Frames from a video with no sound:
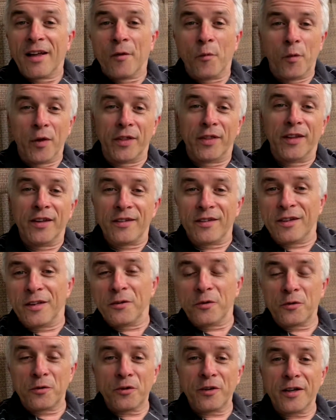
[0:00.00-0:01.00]
with this
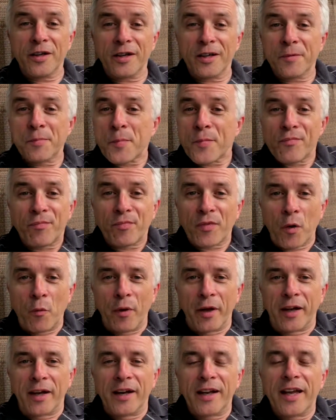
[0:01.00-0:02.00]
little trick,
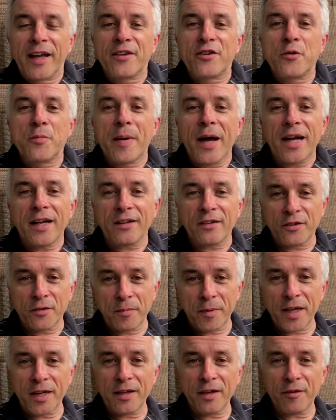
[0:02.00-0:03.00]
we're going to get you back to
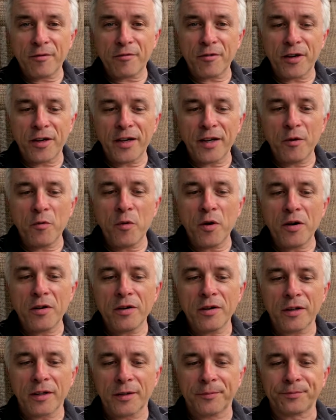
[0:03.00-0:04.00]
Monday to Friday
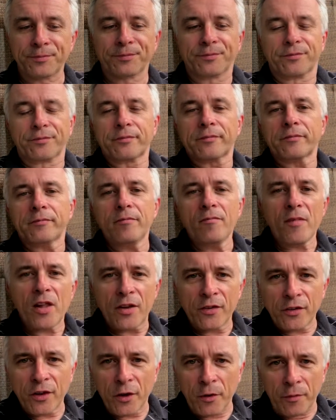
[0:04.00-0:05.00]
work.
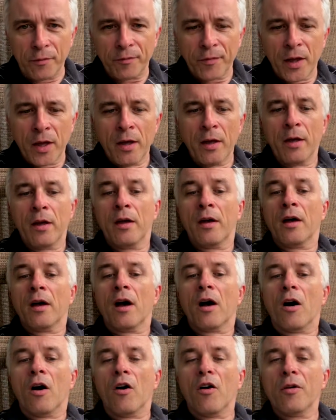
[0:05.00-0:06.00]
So,
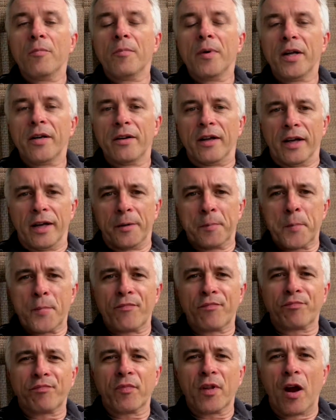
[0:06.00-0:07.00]
on Monday,
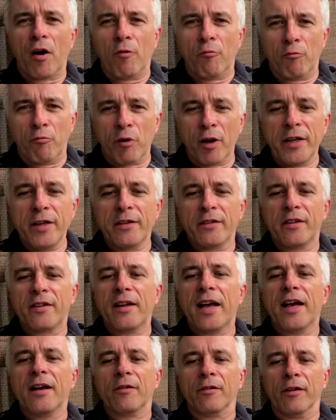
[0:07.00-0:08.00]
write
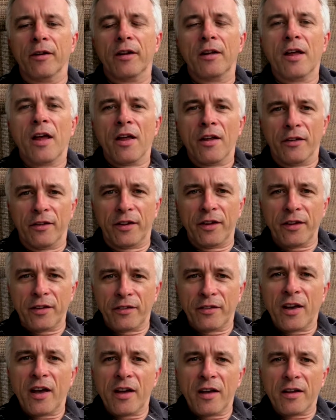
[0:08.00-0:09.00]
down the
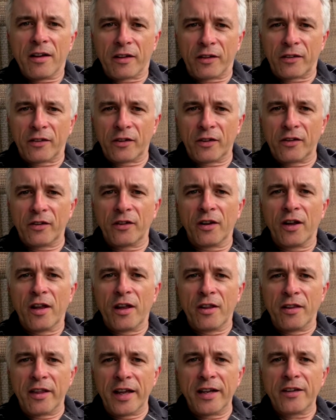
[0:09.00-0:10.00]
tasks
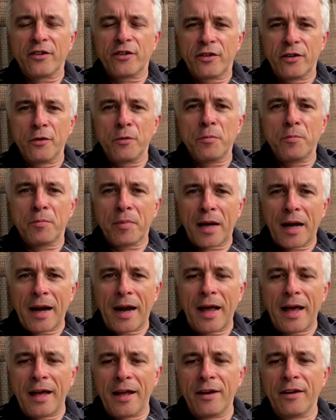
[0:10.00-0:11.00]
that you
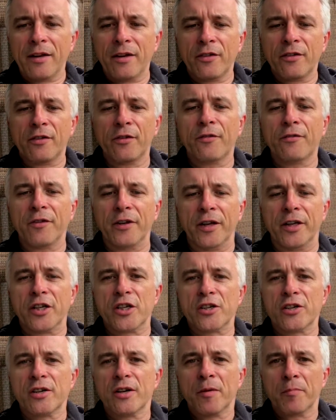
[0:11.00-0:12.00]
plan to
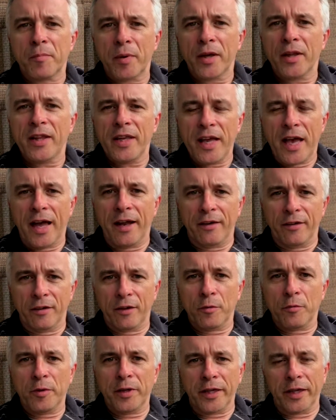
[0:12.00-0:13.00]
finish by the end of
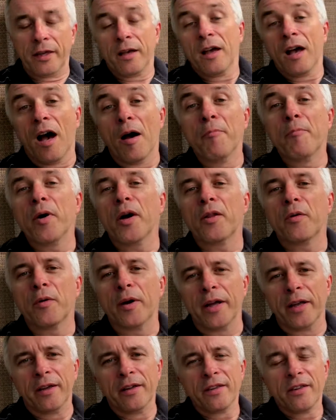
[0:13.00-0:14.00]
the week. And by the
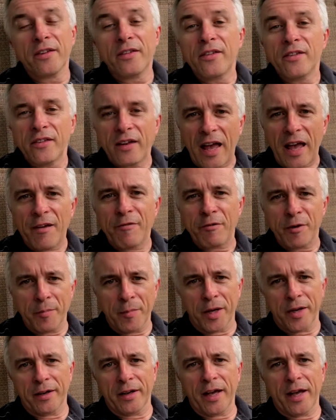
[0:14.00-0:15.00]
way, this is every
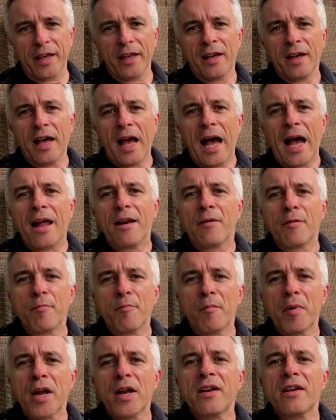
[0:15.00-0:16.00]
Monday, and
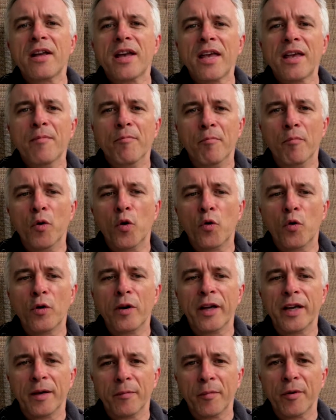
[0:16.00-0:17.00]
Monday
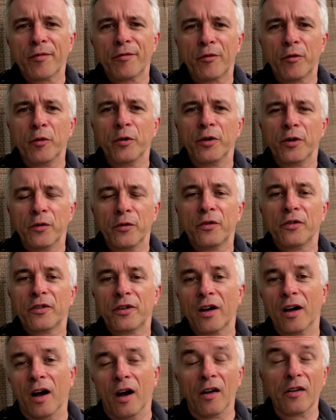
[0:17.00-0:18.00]
morning before you
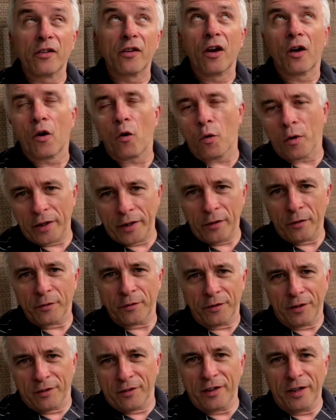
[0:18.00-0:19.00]
start. Quite
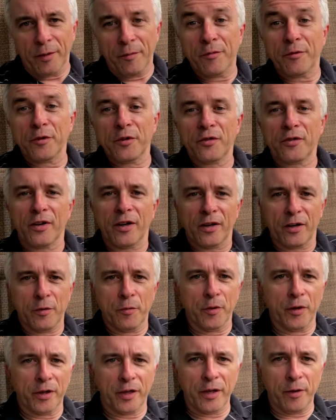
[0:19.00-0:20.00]
obviously, before you start your
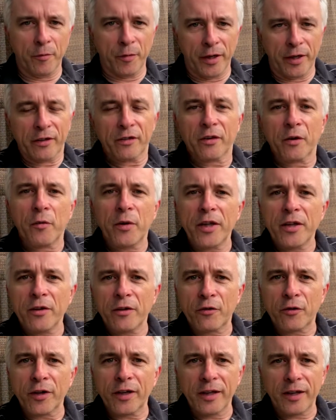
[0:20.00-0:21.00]
working week. So when you're
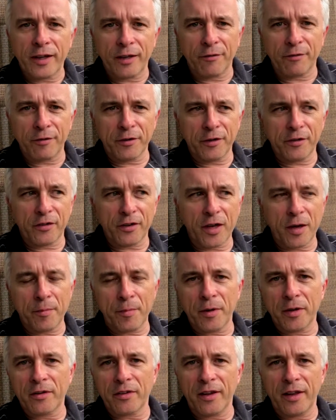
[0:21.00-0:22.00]
drinking that first cup
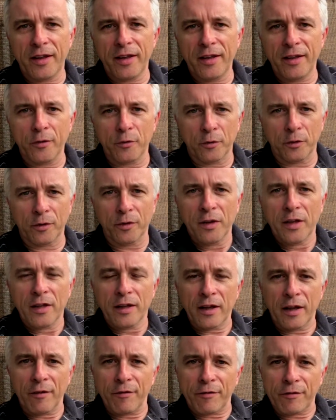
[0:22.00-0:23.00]
of tea or
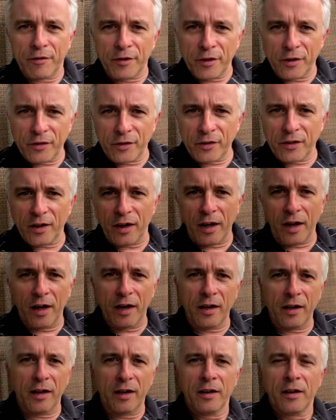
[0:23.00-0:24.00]
that first
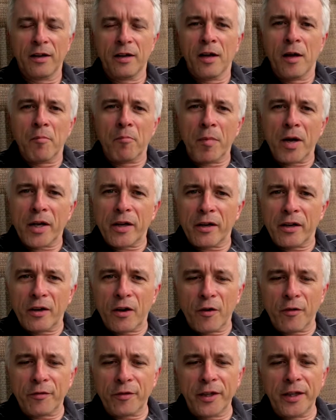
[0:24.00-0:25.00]
mug of
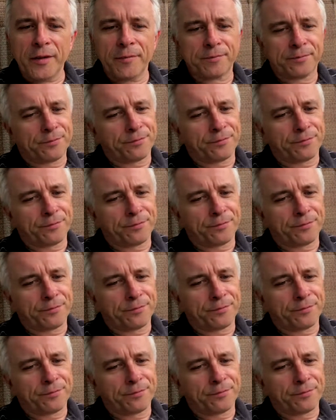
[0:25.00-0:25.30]
coffee,